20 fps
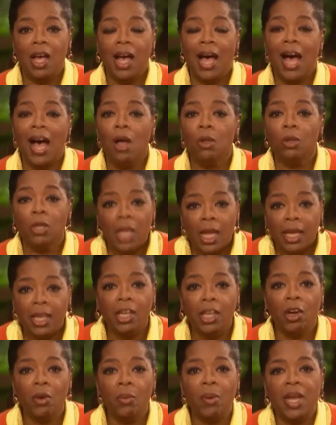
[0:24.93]
How
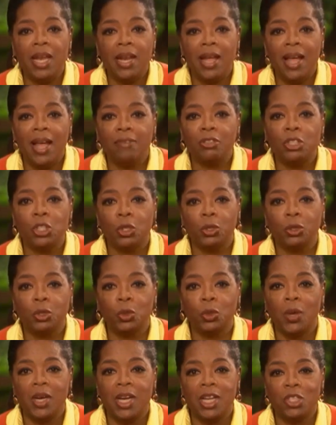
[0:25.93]
lucky are we to have Cheryl
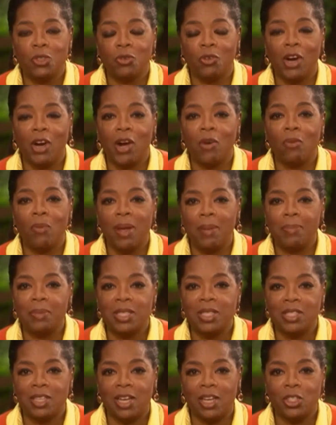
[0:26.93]
join us for our web
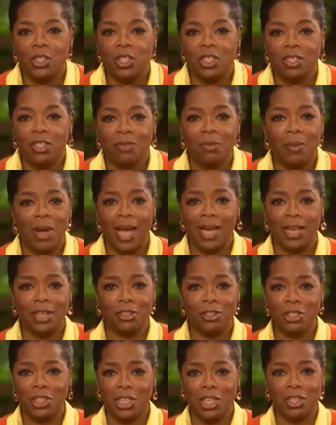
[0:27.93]
discussions? Why,
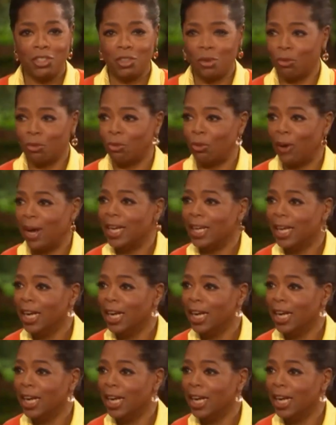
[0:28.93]
she's right